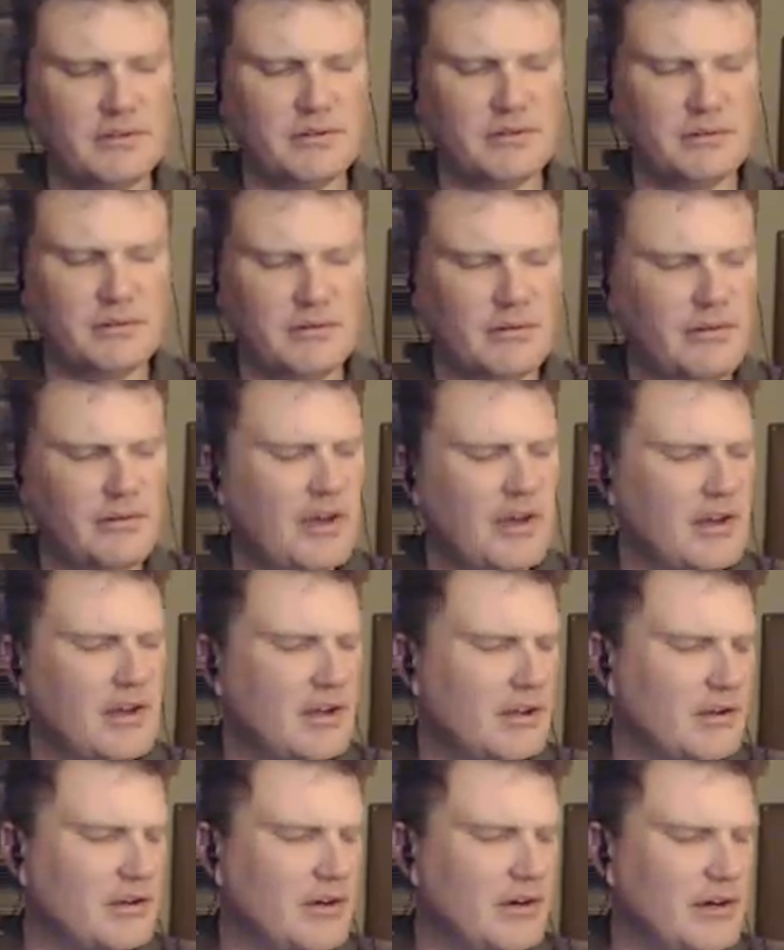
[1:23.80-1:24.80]
we've had
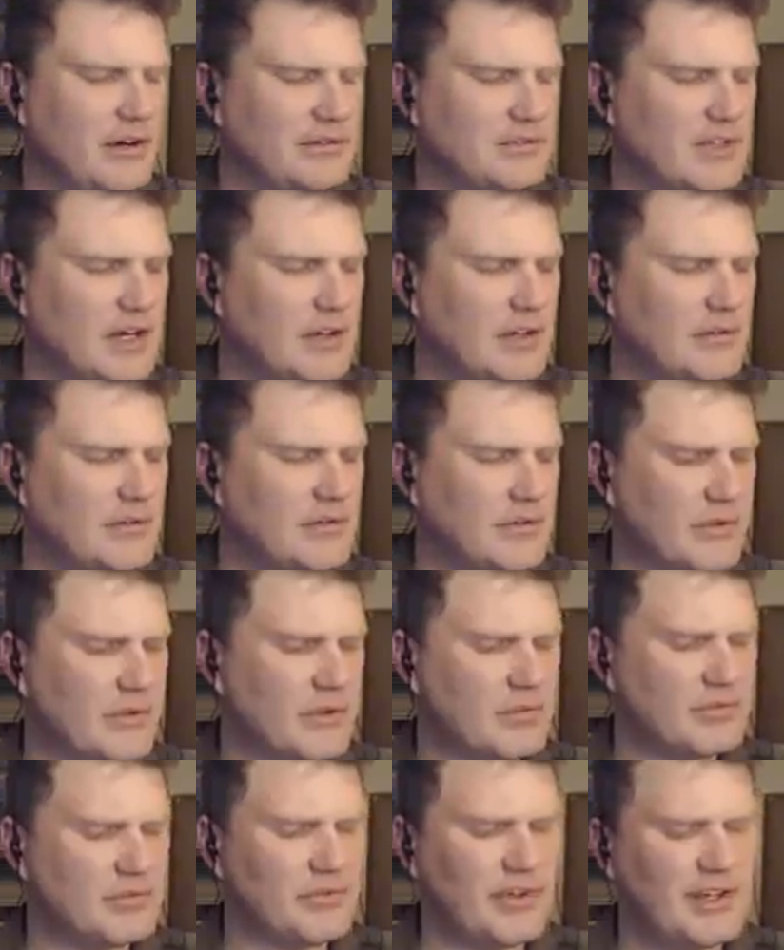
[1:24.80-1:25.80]
other lifetimes with
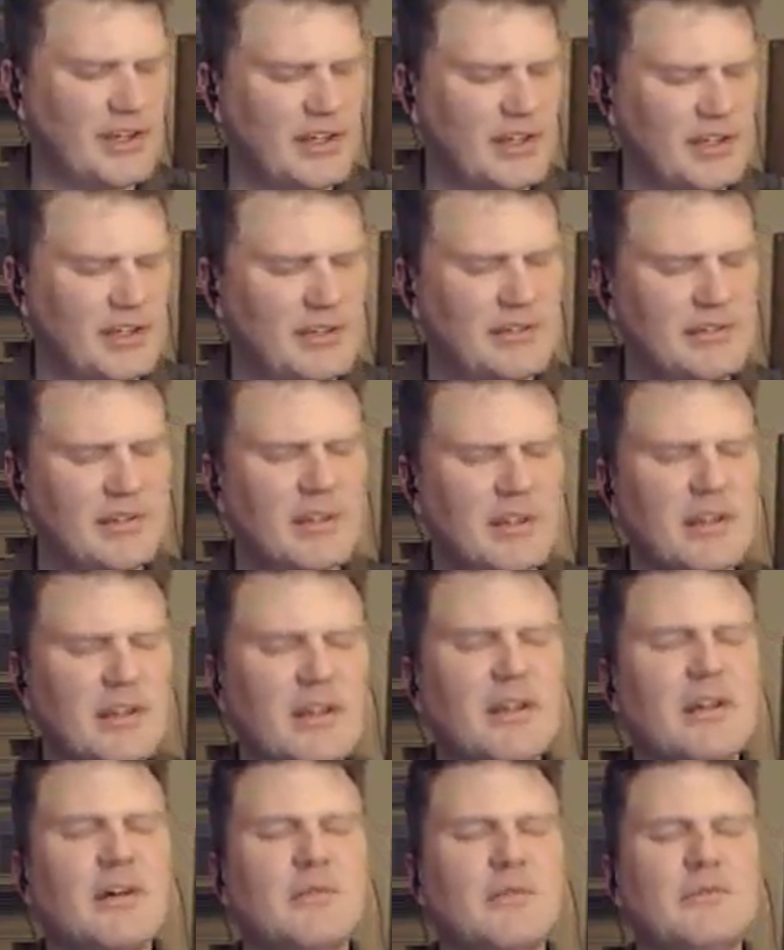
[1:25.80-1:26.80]
the
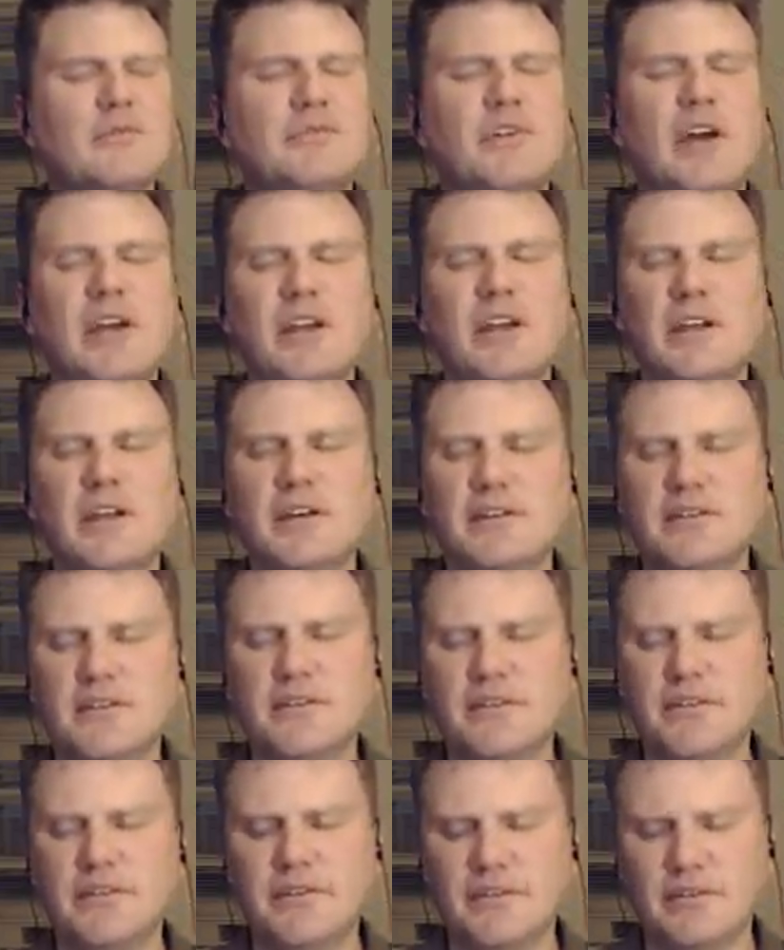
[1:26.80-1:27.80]

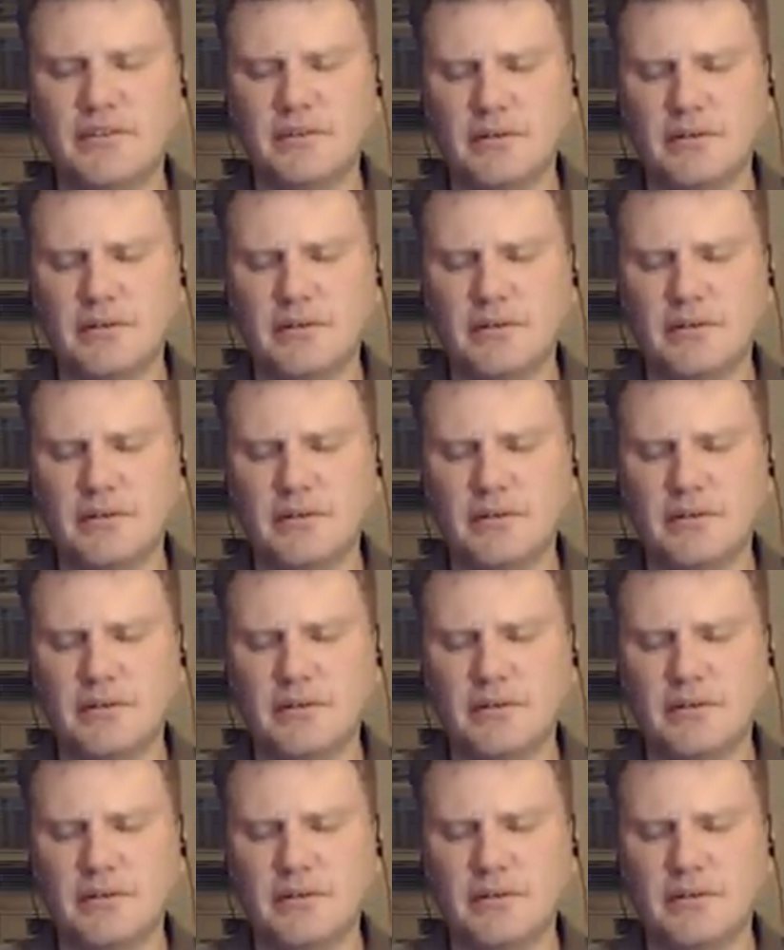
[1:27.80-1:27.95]
Palladians,